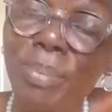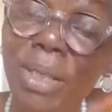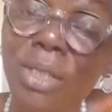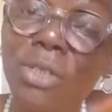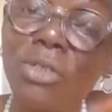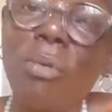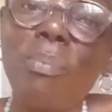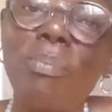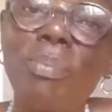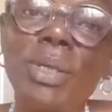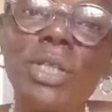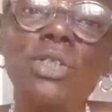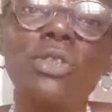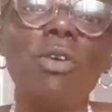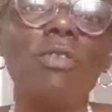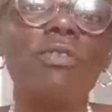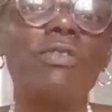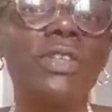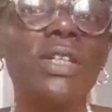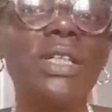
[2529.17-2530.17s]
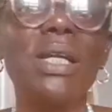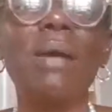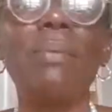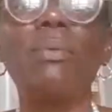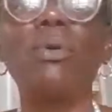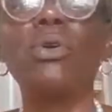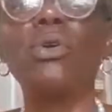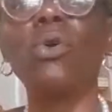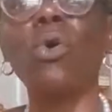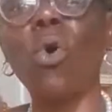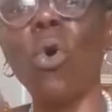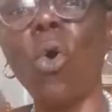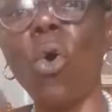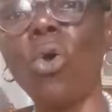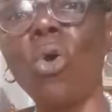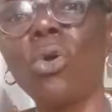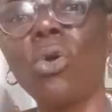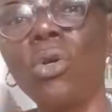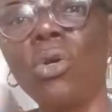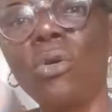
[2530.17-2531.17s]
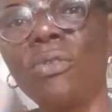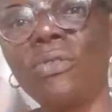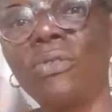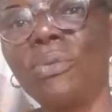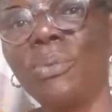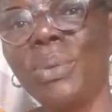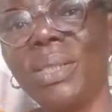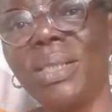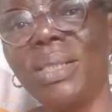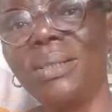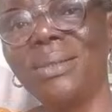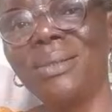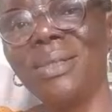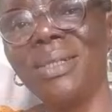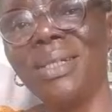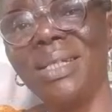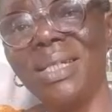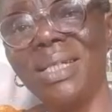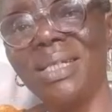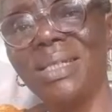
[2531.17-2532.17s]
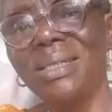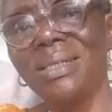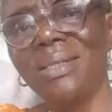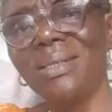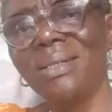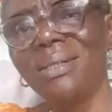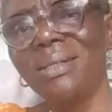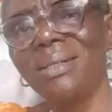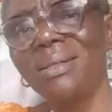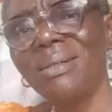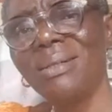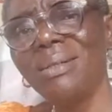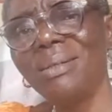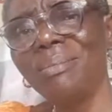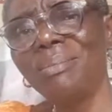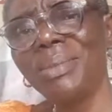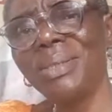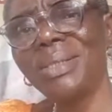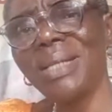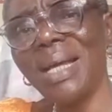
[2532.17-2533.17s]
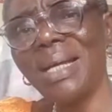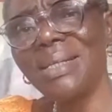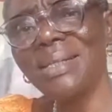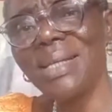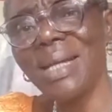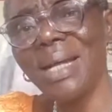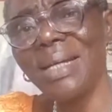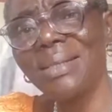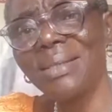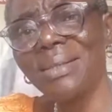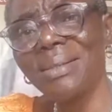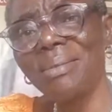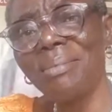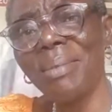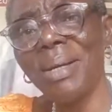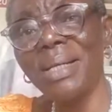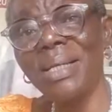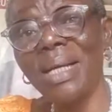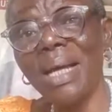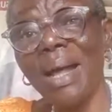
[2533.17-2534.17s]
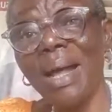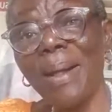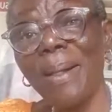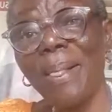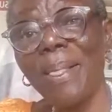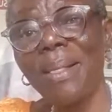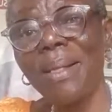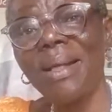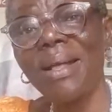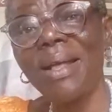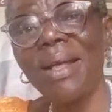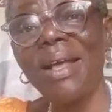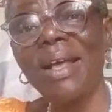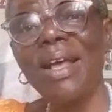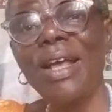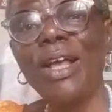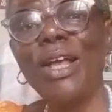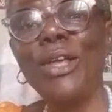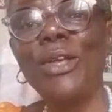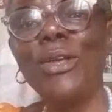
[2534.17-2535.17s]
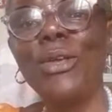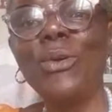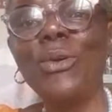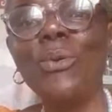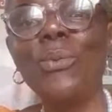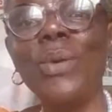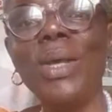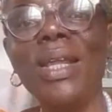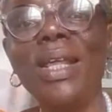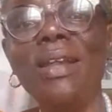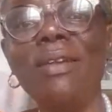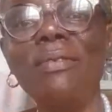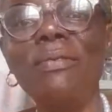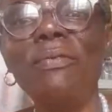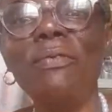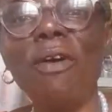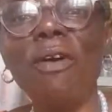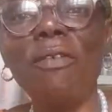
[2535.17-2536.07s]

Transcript: some pinch of cinnamon or cloves with it in it. Besides that, my dear, within 4 or